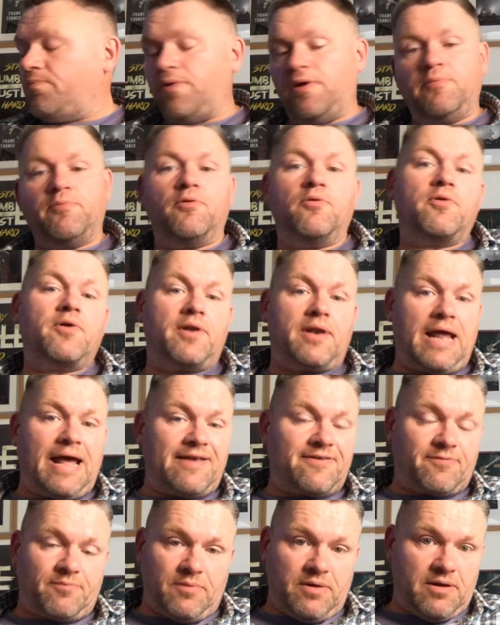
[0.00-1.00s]
people can
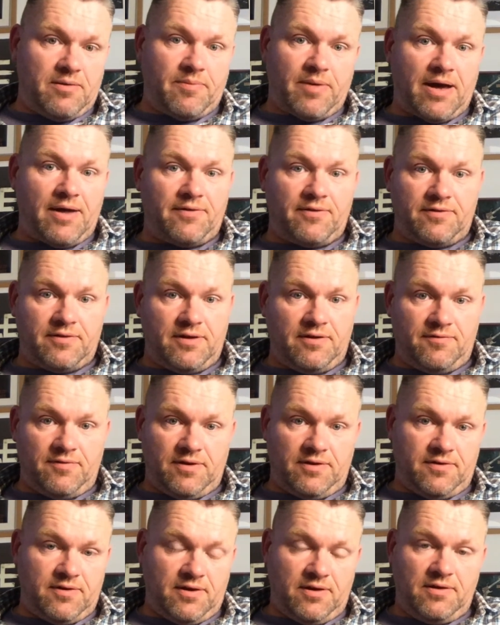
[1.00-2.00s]
ask me about the
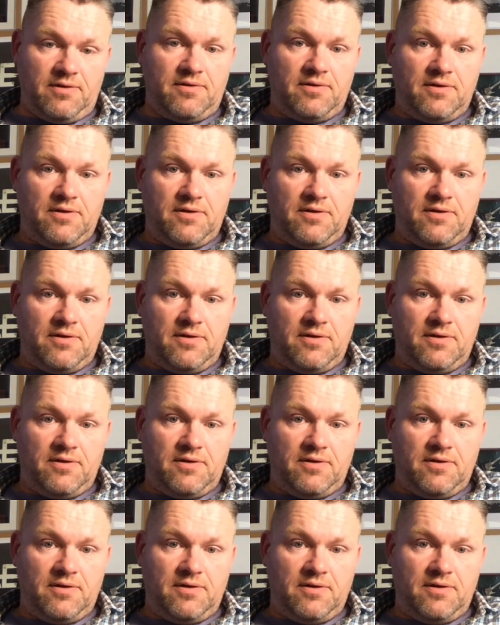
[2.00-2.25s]
DVD.